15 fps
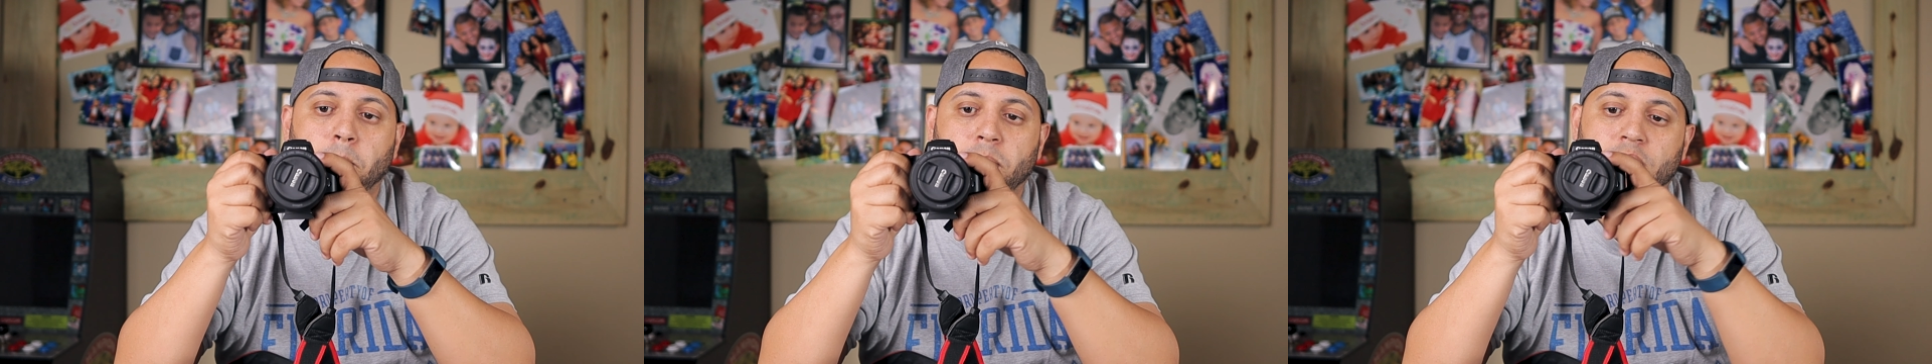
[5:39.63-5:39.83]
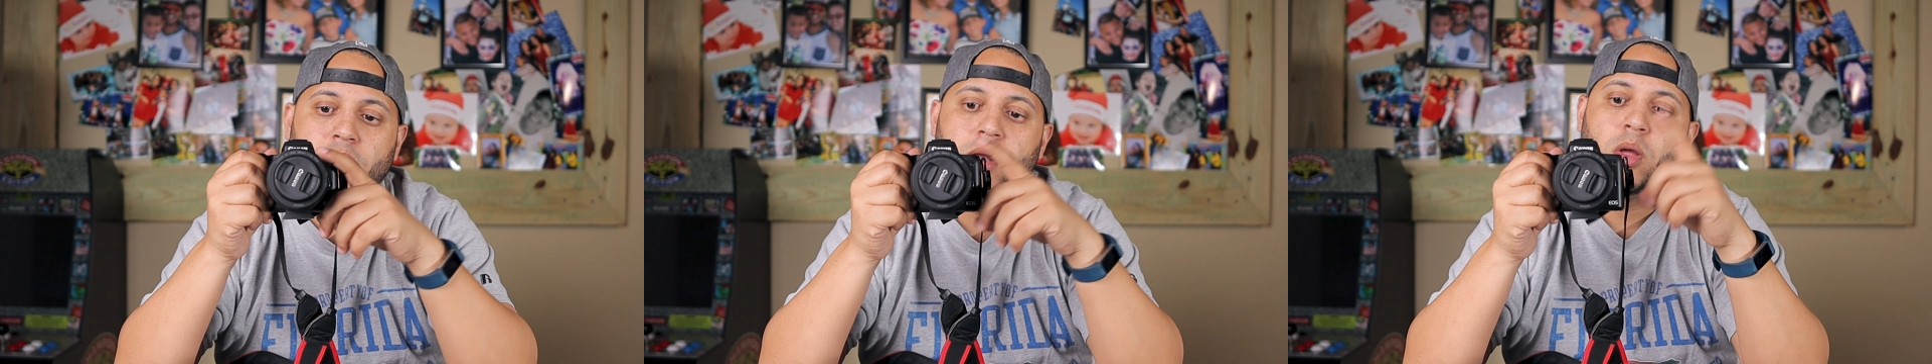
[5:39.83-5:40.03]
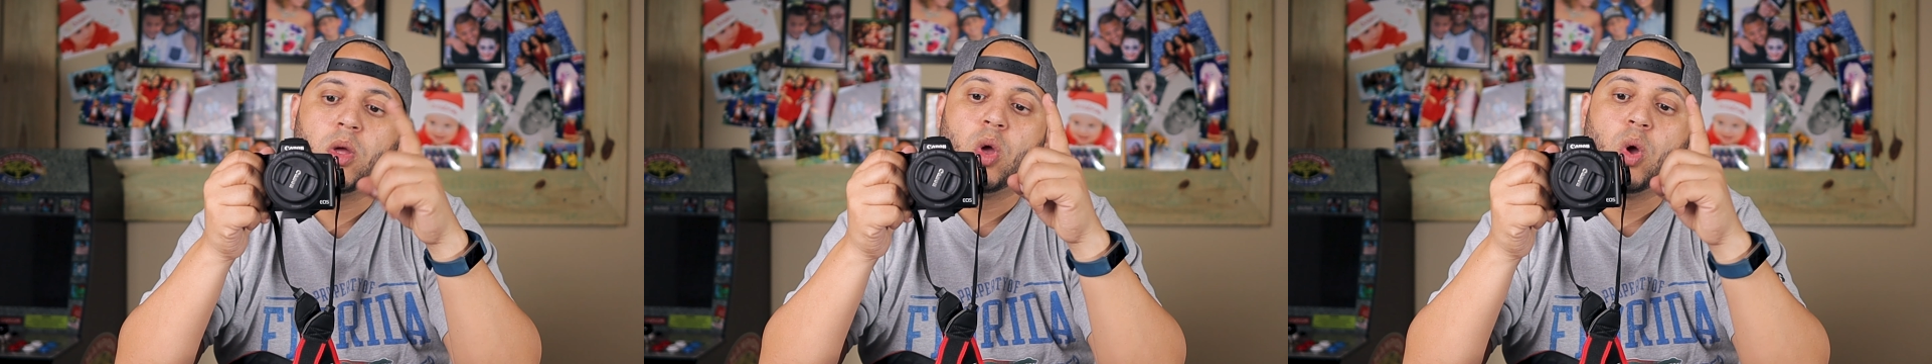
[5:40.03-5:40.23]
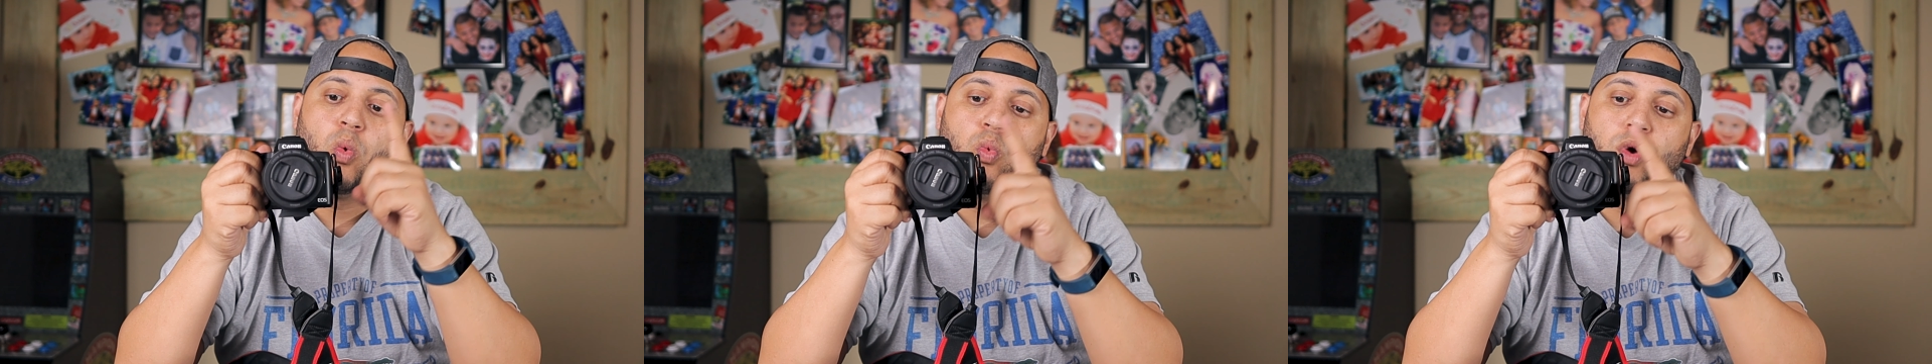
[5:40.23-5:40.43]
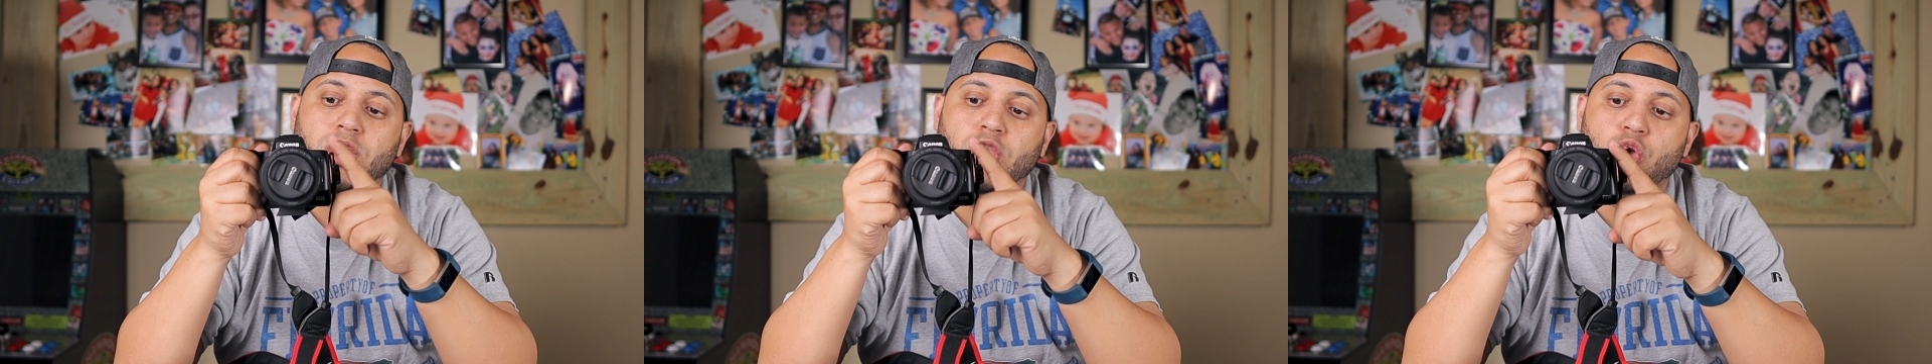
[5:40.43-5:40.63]
But
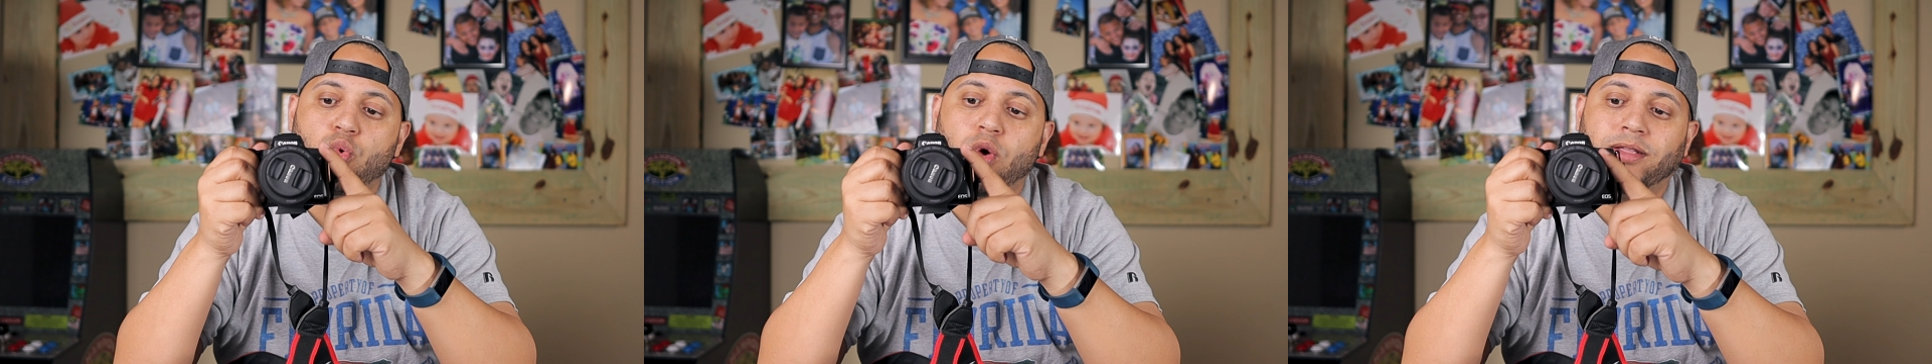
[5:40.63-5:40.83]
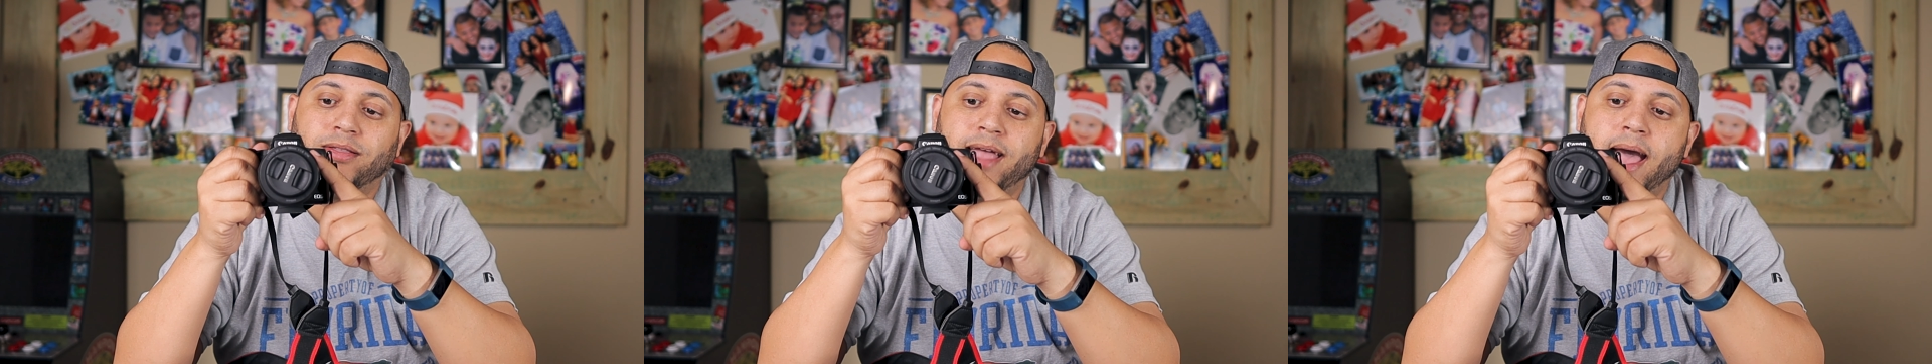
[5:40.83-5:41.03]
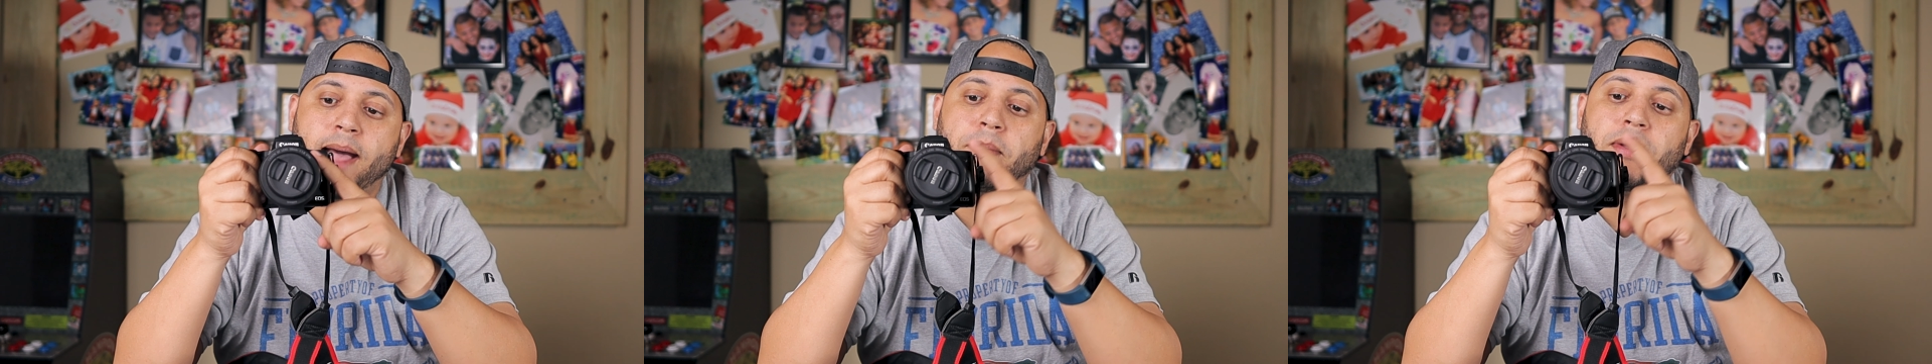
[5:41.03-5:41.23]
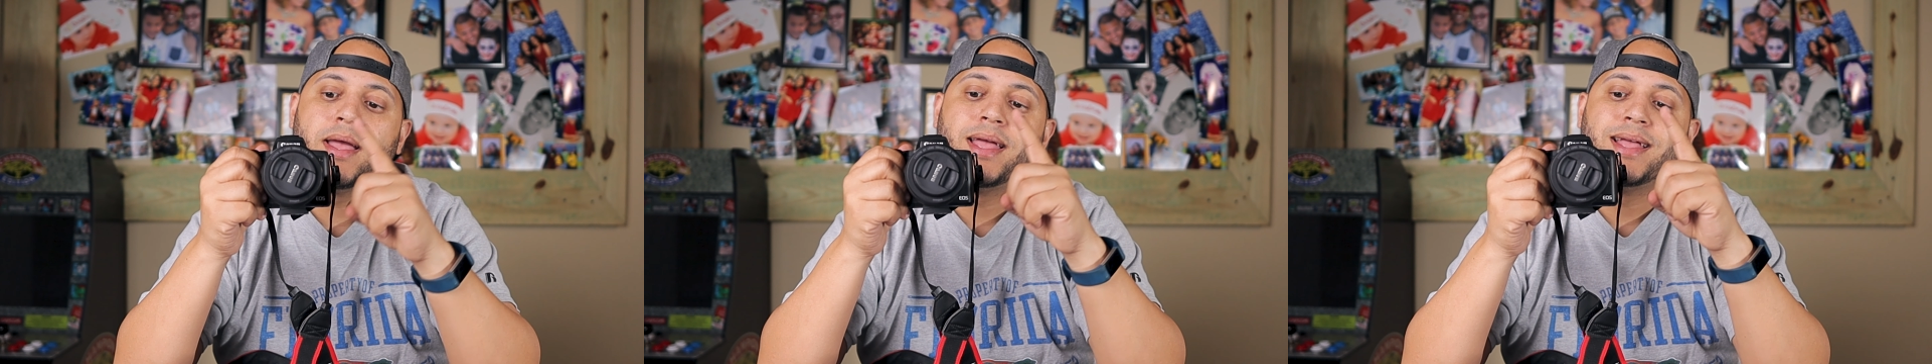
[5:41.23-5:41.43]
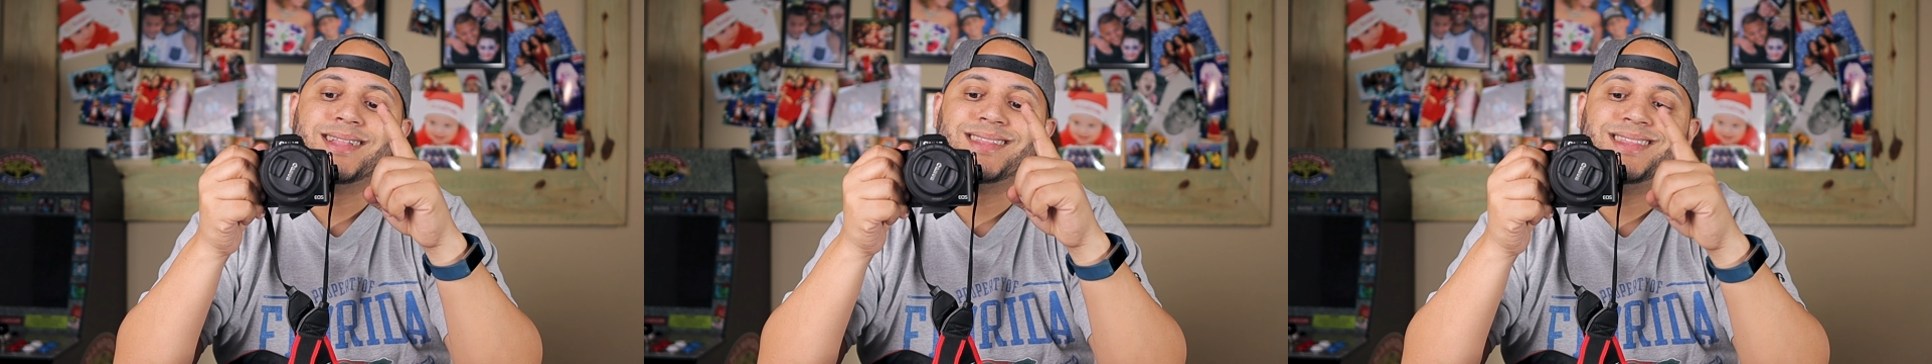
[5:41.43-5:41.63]
when you adapt